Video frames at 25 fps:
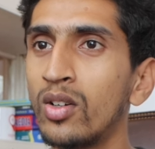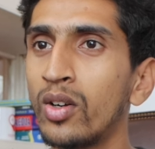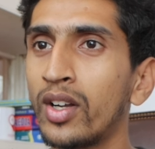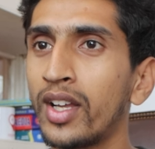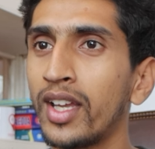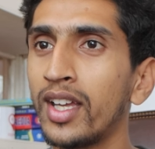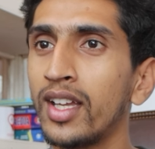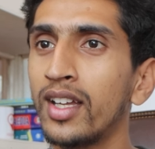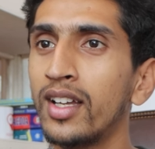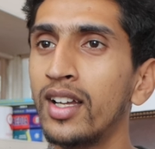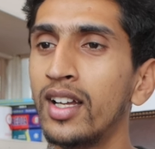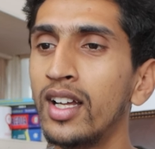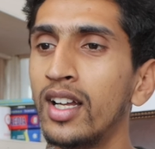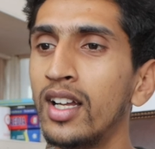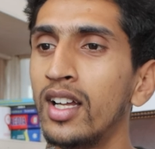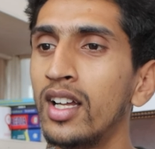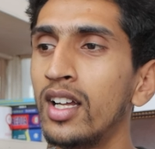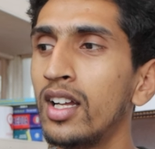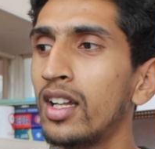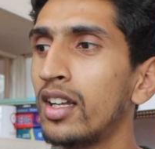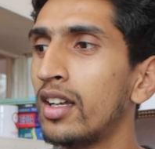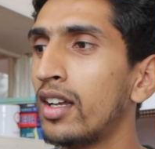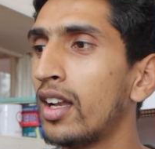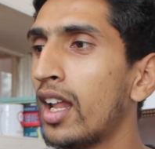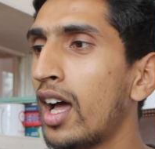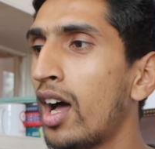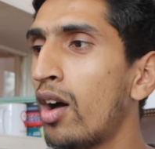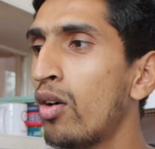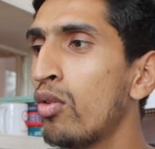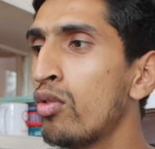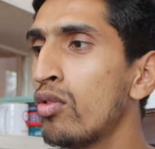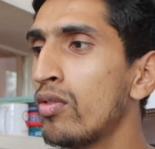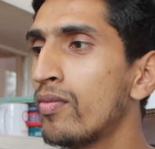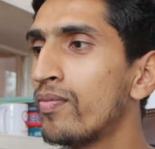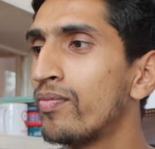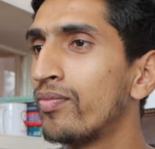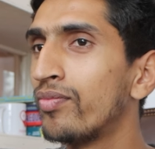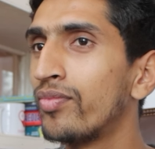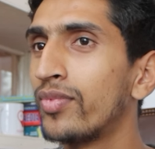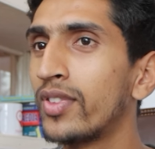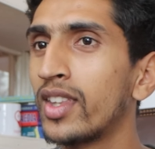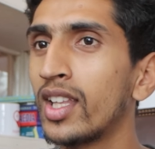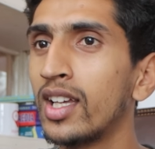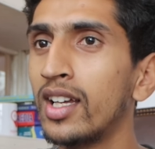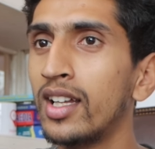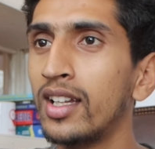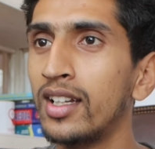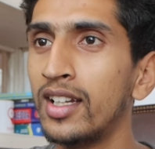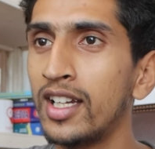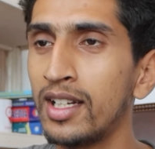Okay, now
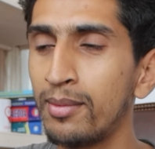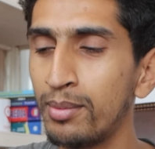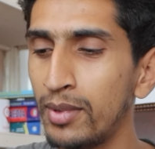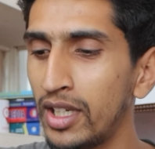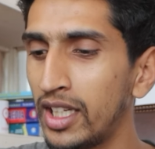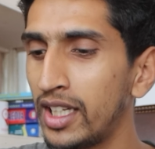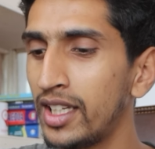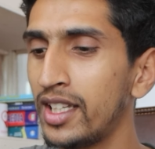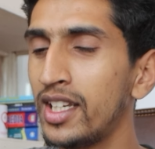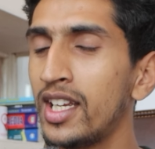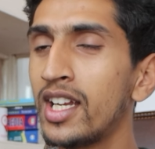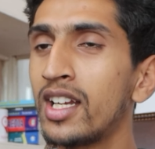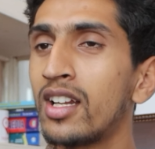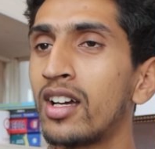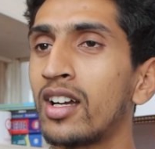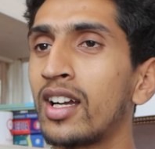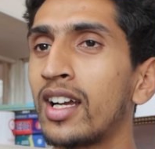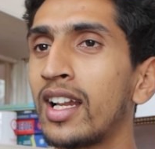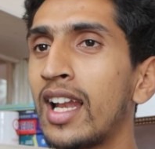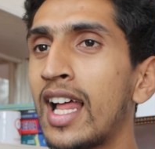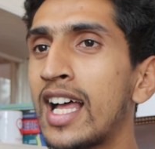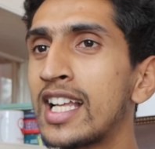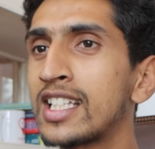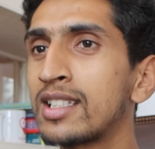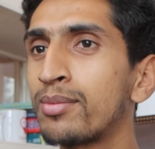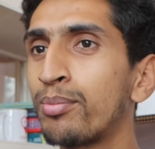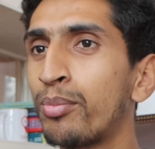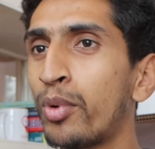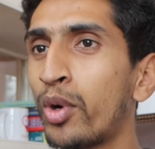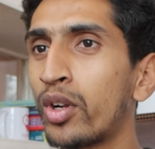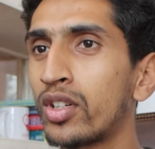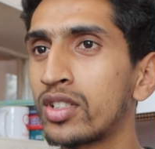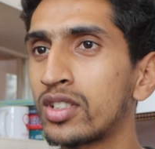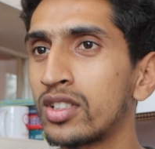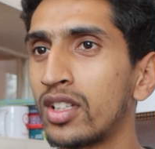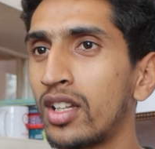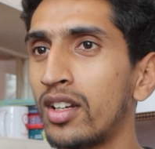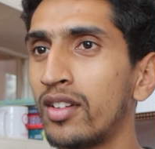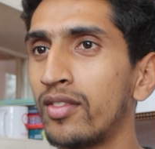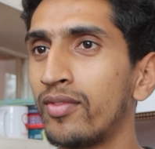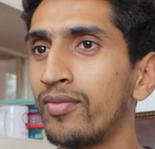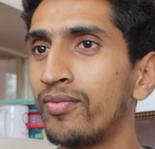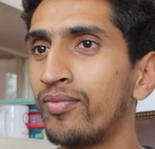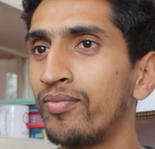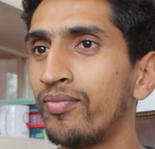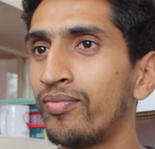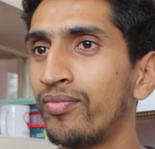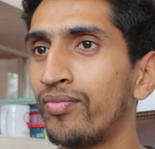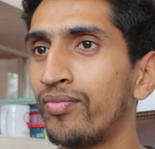let me create a class person